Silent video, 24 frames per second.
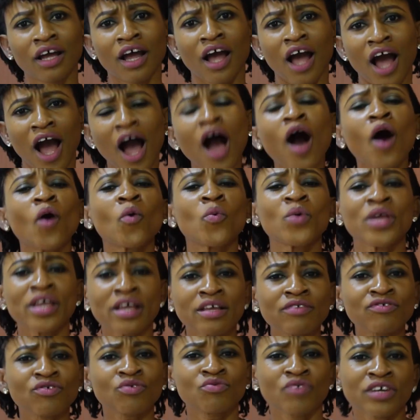how
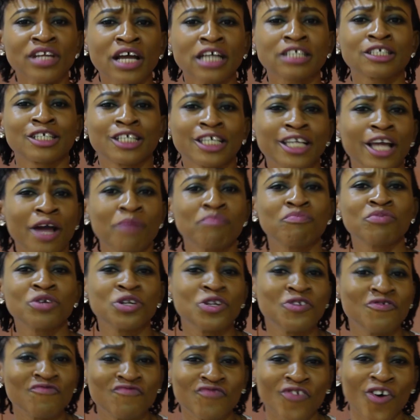children actually get
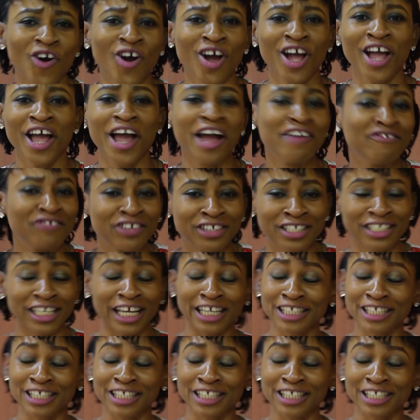bullied for everything.